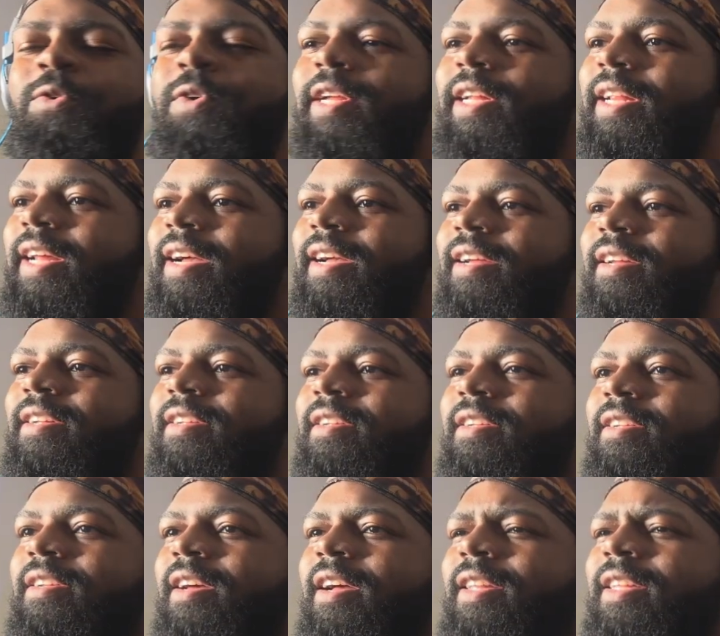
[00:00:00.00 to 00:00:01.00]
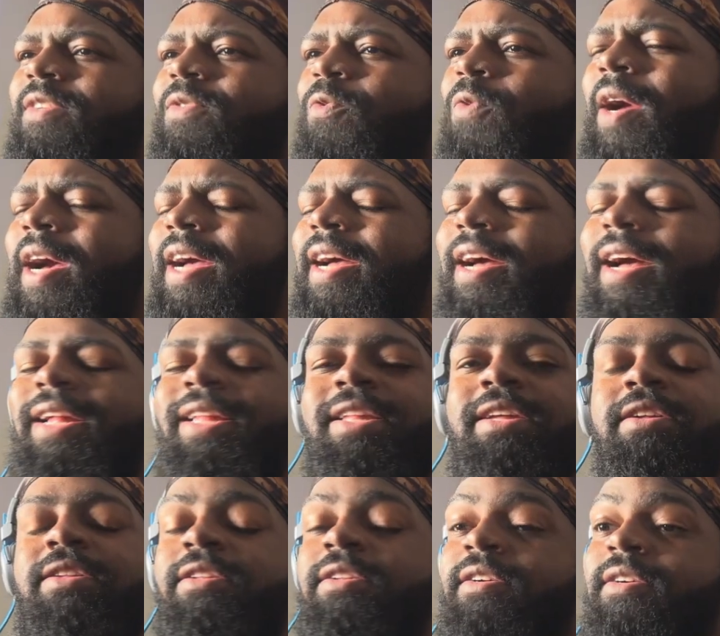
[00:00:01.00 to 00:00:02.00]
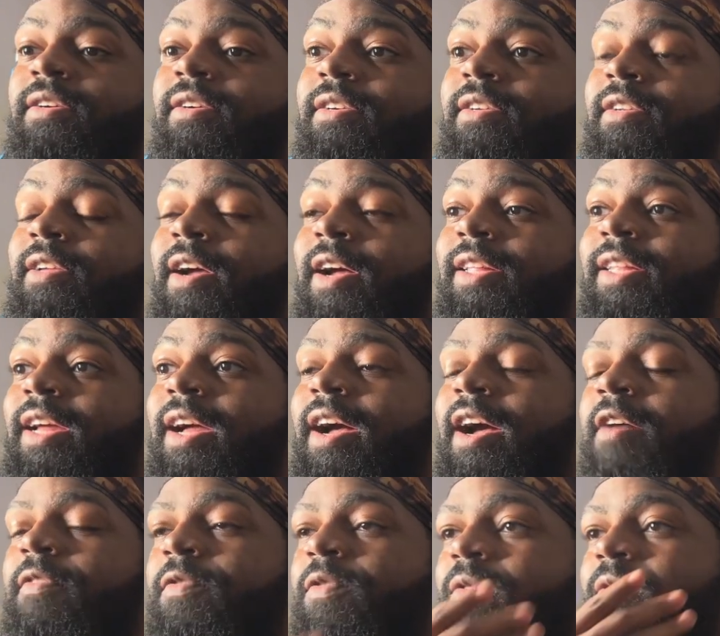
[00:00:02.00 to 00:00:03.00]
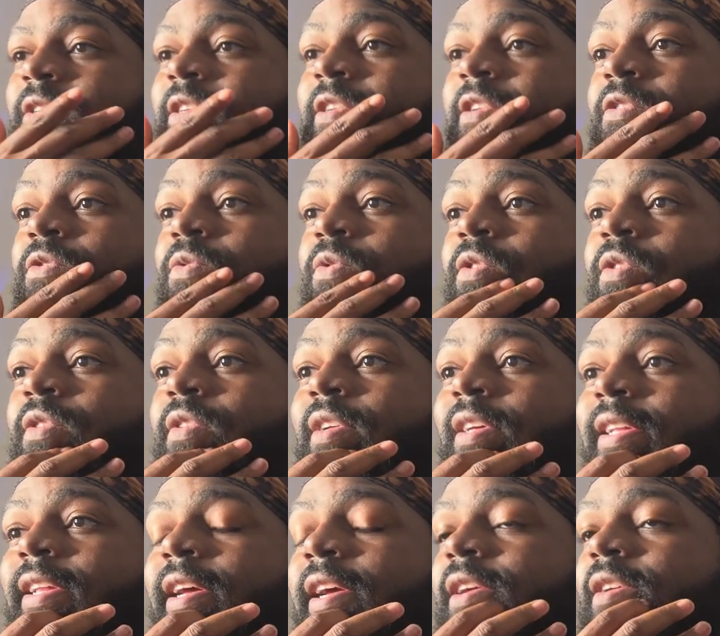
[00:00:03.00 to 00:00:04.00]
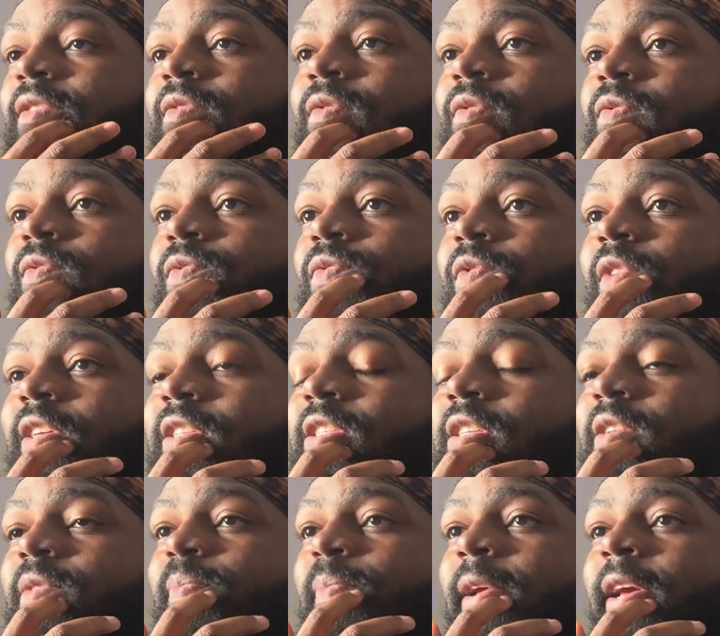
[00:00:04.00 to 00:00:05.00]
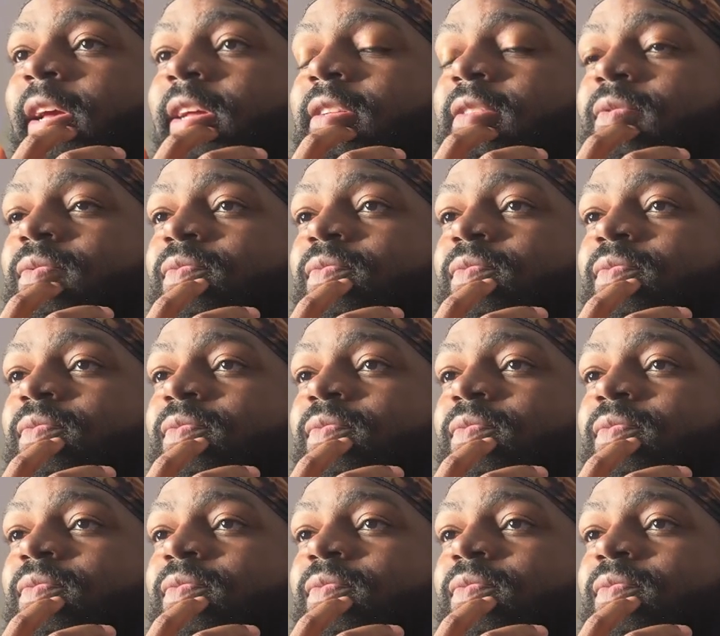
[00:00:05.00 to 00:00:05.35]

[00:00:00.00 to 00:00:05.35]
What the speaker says: not. Look, y'all, I thought Avi was in this one. He not. I see Matt.